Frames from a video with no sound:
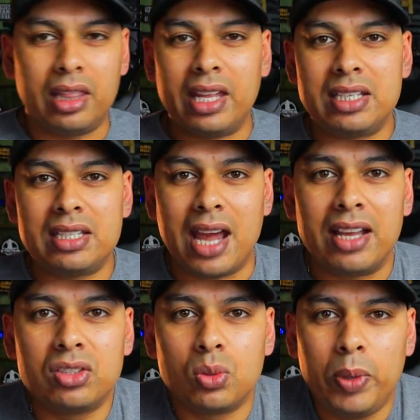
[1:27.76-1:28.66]
that
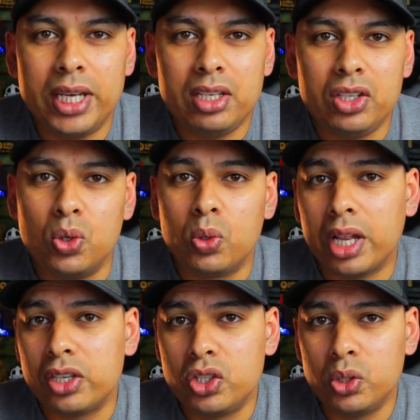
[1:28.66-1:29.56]
does win, you
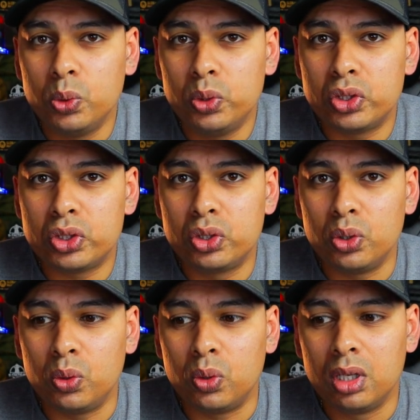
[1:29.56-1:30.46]
can choose
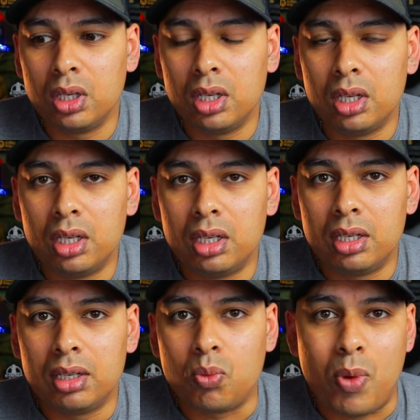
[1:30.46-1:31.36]
to
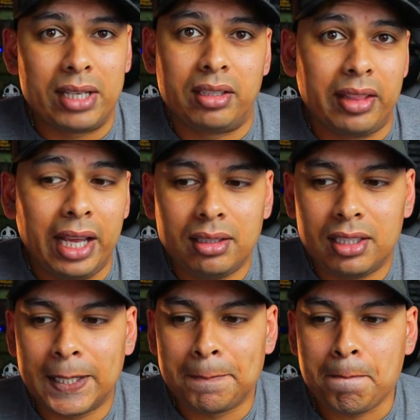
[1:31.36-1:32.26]
want that.